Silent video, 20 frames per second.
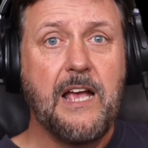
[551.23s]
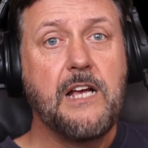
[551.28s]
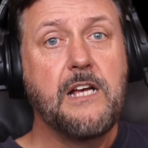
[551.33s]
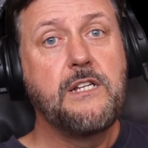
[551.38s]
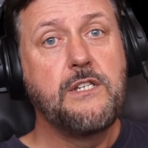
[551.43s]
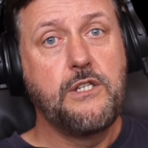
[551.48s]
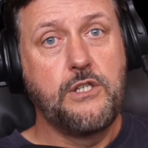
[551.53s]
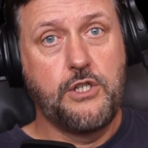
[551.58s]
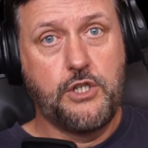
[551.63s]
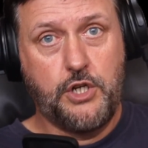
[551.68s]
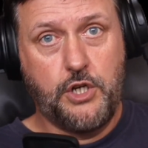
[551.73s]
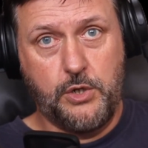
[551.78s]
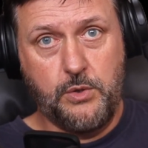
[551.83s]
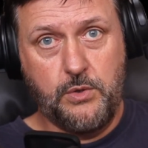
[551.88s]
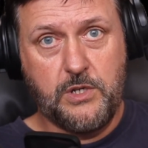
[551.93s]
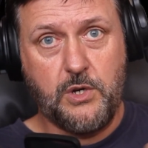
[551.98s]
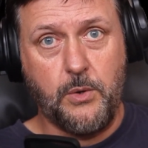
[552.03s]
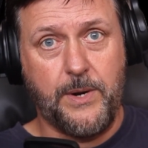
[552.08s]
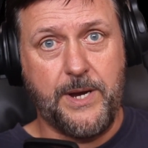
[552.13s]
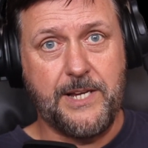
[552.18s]
to
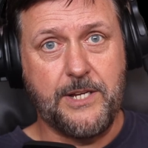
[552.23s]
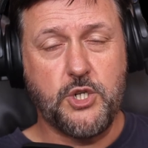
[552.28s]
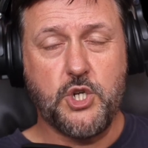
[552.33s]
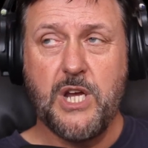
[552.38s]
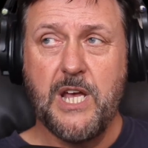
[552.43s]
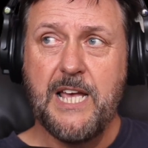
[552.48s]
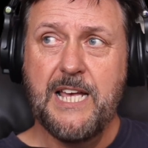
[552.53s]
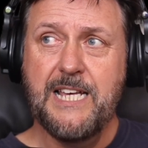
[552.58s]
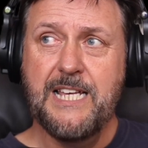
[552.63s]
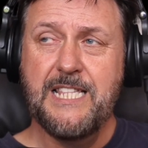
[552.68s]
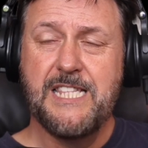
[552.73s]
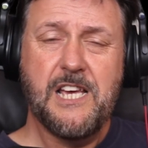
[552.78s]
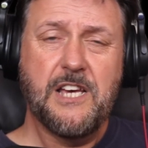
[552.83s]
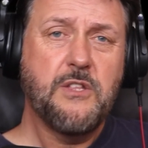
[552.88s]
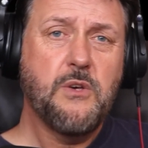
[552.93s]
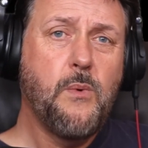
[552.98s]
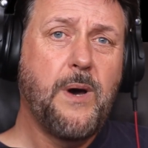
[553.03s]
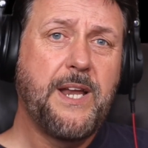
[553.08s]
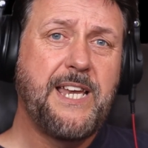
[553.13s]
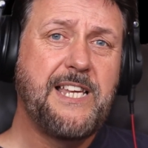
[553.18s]
Twitch. The other
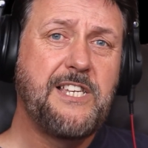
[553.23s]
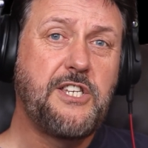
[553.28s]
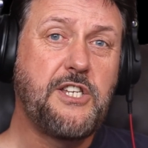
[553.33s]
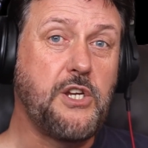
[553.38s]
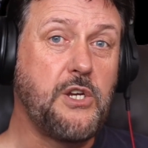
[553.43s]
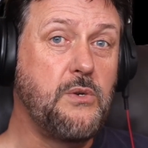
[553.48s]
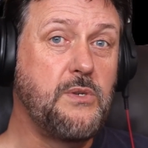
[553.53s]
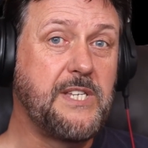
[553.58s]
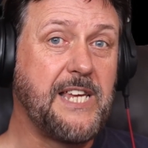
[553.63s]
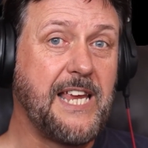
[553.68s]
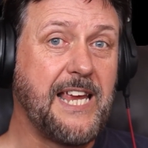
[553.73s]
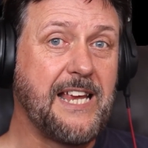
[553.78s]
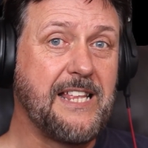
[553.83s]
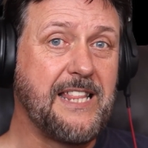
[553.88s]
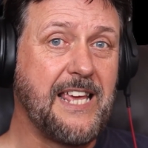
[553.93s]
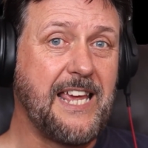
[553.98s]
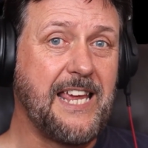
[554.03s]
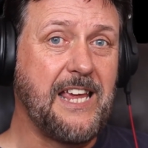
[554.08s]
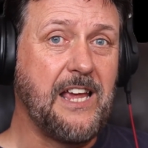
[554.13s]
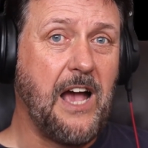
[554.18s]
one is using
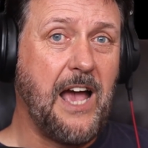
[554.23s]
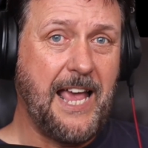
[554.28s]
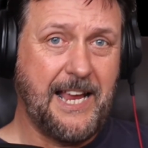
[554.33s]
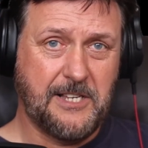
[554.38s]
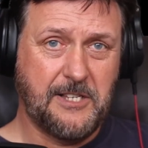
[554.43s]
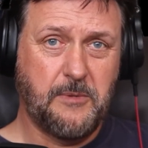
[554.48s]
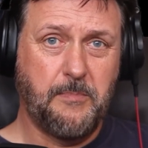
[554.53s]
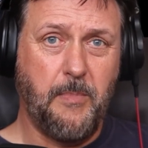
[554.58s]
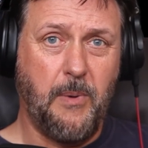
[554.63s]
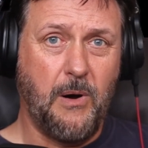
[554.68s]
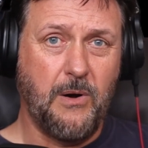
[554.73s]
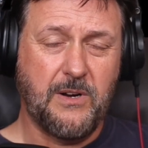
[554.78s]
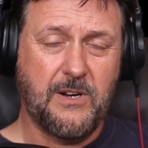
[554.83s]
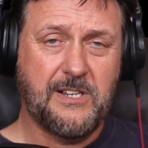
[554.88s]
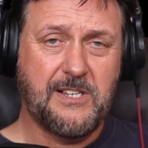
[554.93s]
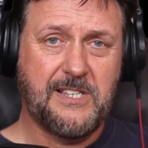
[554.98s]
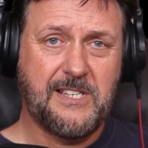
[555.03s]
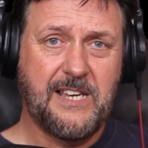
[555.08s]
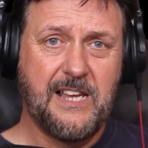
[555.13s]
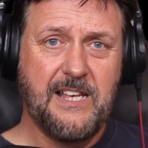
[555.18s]
the Xbox
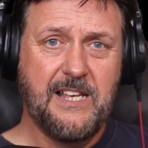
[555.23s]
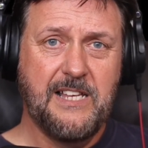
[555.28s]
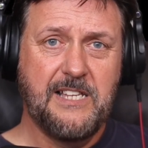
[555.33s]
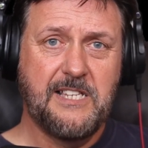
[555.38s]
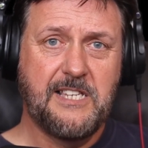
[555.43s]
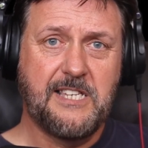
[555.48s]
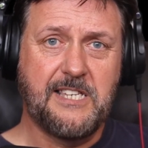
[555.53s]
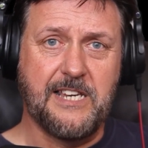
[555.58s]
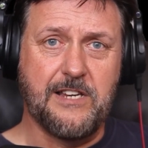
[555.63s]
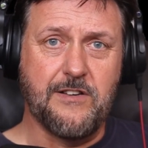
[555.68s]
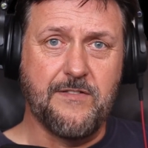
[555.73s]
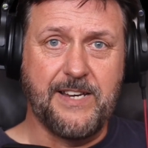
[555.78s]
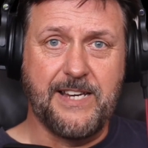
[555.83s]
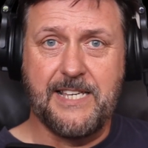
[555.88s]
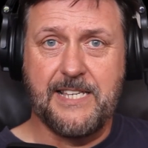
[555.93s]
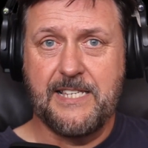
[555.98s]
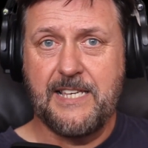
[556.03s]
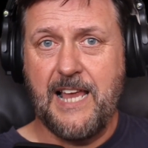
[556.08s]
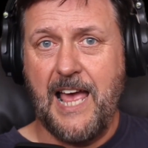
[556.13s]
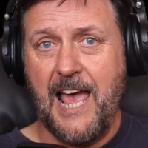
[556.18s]
Series
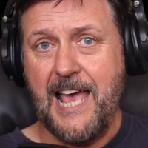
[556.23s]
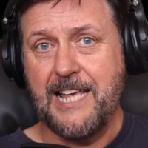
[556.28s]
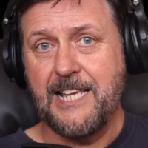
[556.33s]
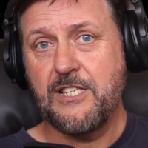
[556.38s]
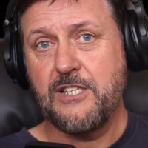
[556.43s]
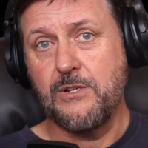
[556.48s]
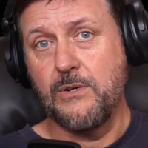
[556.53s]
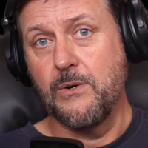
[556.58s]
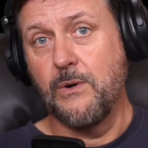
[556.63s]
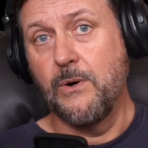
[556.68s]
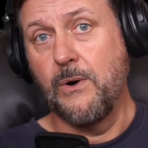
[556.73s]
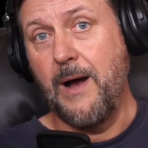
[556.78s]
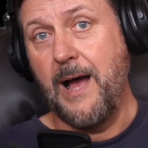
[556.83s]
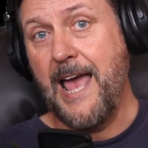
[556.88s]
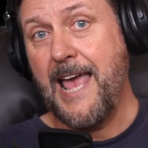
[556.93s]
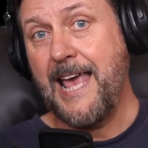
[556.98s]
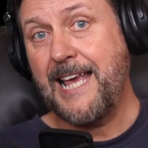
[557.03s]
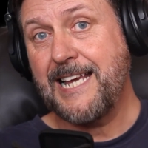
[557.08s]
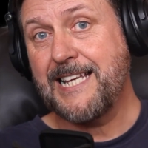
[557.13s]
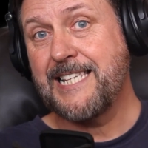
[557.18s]
S or
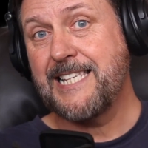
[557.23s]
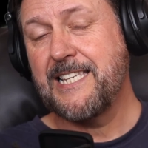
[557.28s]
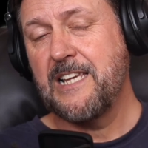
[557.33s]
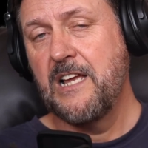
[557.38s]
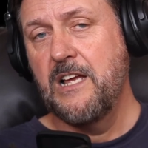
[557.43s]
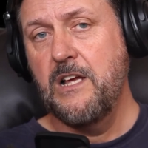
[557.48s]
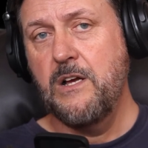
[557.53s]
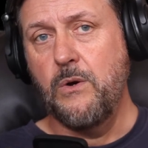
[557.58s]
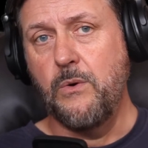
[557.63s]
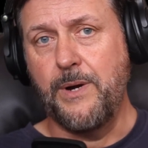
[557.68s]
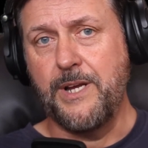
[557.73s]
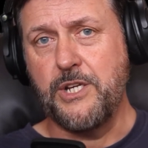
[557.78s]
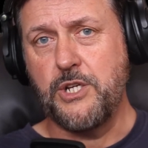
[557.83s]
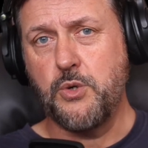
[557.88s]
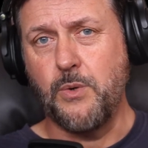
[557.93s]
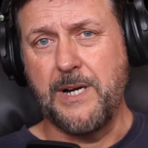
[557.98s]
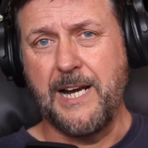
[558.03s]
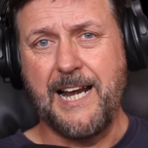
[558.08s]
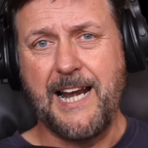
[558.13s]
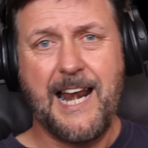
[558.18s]
X, which will
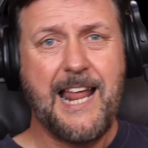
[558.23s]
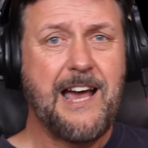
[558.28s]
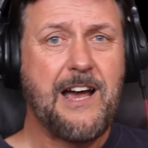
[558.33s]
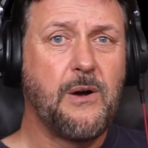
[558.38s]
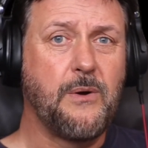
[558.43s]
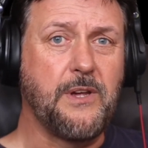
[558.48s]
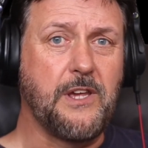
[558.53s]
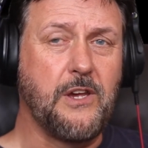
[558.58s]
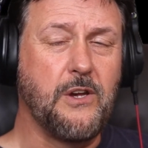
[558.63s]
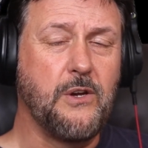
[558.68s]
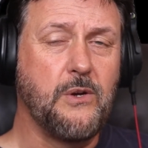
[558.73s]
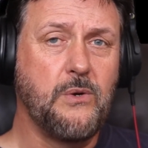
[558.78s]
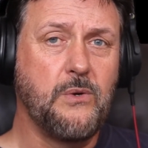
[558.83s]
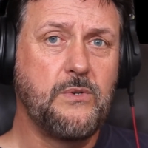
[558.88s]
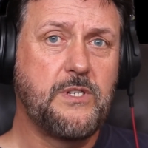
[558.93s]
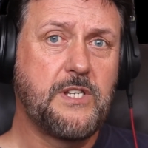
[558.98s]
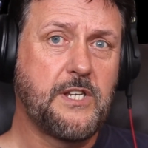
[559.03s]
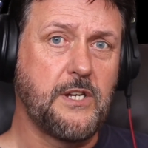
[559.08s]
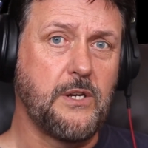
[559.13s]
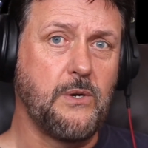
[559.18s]
allow you
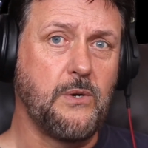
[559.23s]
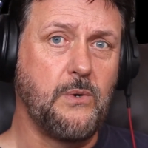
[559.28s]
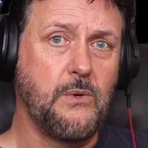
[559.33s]
to